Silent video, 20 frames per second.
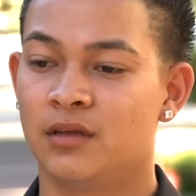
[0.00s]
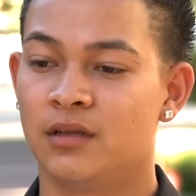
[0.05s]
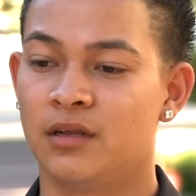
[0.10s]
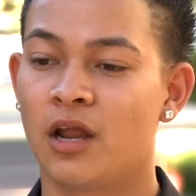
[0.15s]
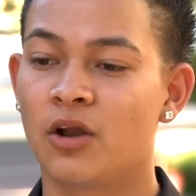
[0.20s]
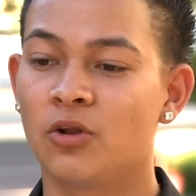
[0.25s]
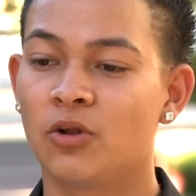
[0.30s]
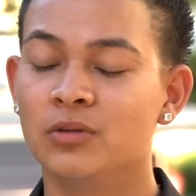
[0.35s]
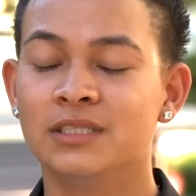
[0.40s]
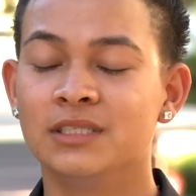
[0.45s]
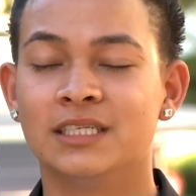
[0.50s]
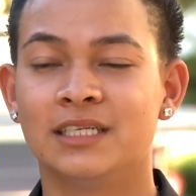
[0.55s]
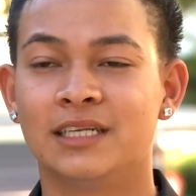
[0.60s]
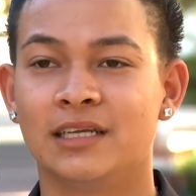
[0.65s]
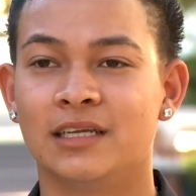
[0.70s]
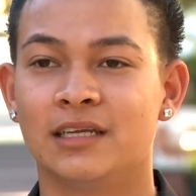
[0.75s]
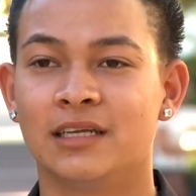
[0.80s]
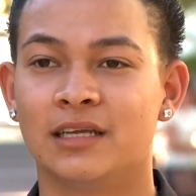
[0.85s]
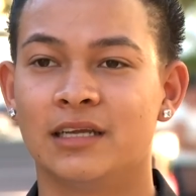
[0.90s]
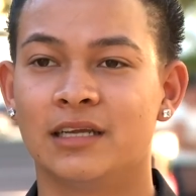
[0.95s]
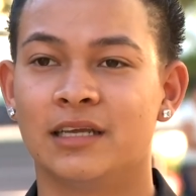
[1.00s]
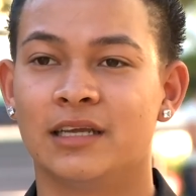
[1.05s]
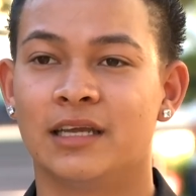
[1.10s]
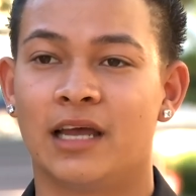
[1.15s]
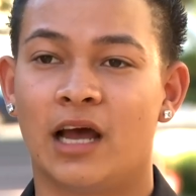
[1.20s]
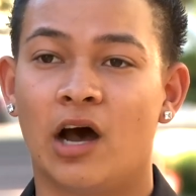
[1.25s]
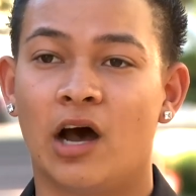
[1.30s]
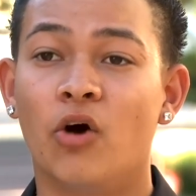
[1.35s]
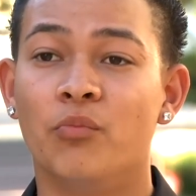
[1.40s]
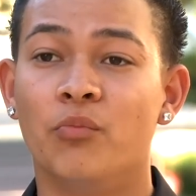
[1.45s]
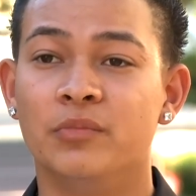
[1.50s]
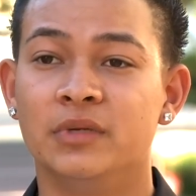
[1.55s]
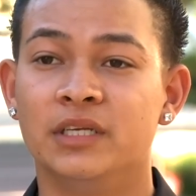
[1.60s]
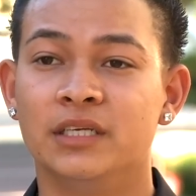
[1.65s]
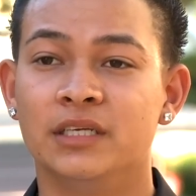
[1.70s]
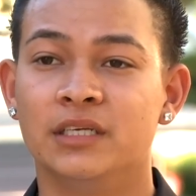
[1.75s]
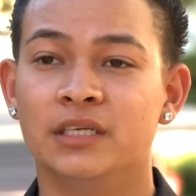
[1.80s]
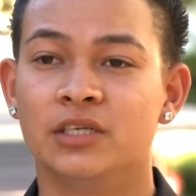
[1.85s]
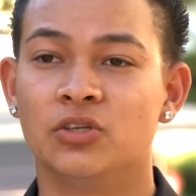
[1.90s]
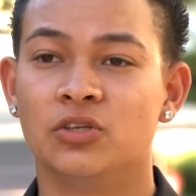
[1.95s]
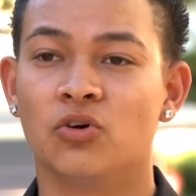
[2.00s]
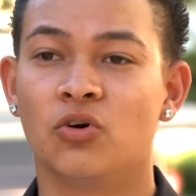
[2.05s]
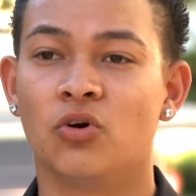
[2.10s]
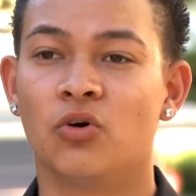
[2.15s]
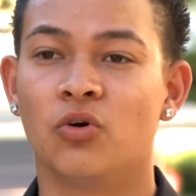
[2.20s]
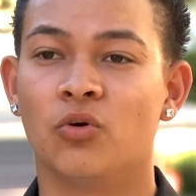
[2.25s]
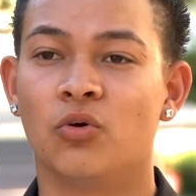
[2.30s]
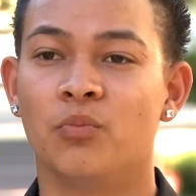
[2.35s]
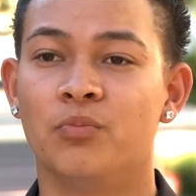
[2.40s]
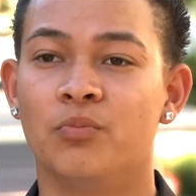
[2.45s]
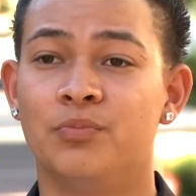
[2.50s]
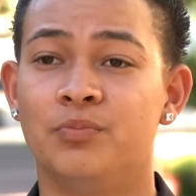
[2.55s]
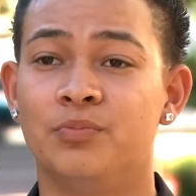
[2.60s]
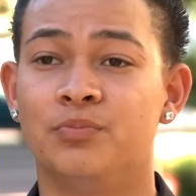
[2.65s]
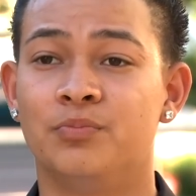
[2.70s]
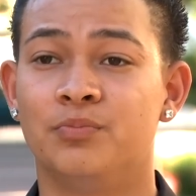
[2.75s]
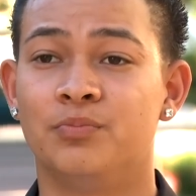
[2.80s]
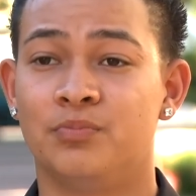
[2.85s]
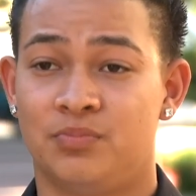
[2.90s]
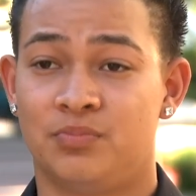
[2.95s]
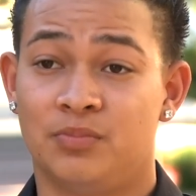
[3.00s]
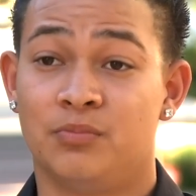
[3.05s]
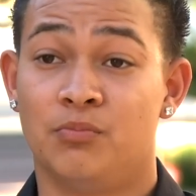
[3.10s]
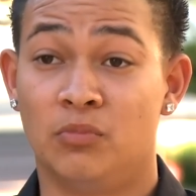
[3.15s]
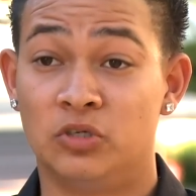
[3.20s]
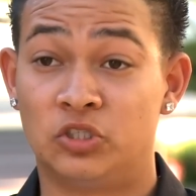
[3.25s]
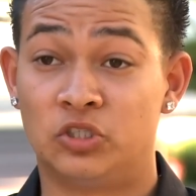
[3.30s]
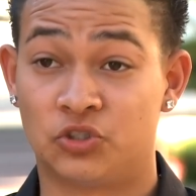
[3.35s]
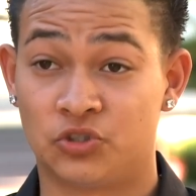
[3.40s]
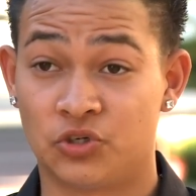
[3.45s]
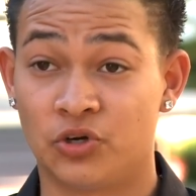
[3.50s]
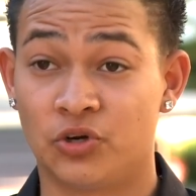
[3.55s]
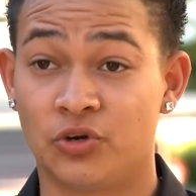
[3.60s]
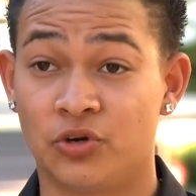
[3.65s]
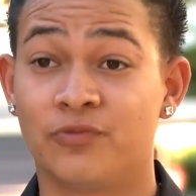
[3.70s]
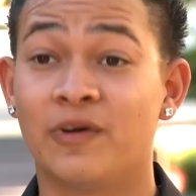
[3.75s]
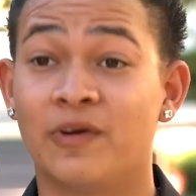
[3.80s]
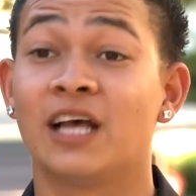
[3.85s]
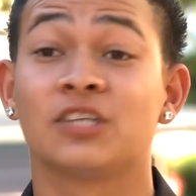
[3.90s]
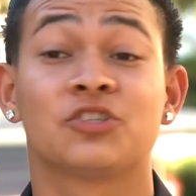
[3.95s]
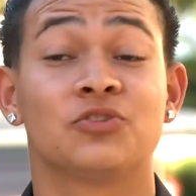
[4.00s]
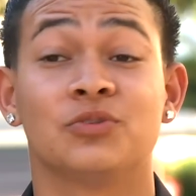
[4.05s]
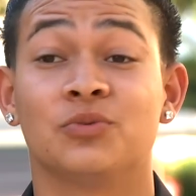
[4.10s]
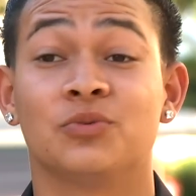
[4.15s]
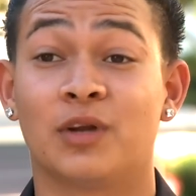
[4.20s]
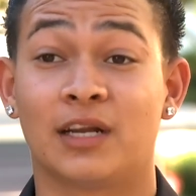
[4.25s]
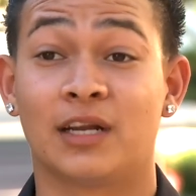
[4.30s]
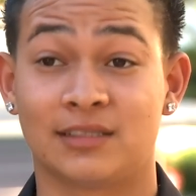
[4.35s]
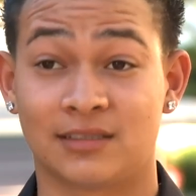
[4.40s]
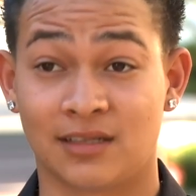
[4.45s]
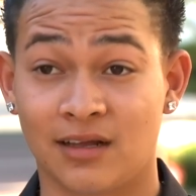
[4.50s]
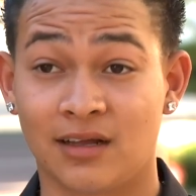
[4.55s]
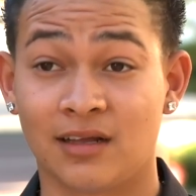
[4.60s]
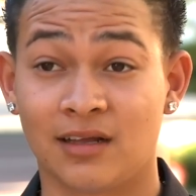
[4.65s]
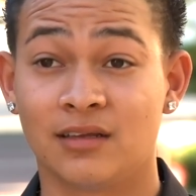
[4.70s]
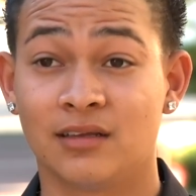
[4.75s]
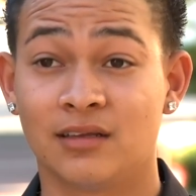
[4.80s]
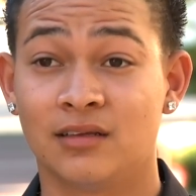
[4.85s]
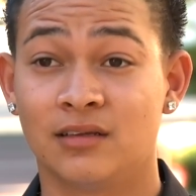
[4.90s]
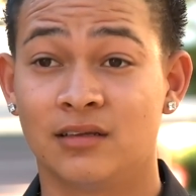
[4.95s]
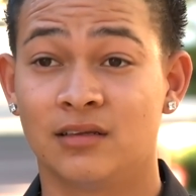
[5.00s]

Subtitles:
Not only did it help me, you know, mature faster than what I thought,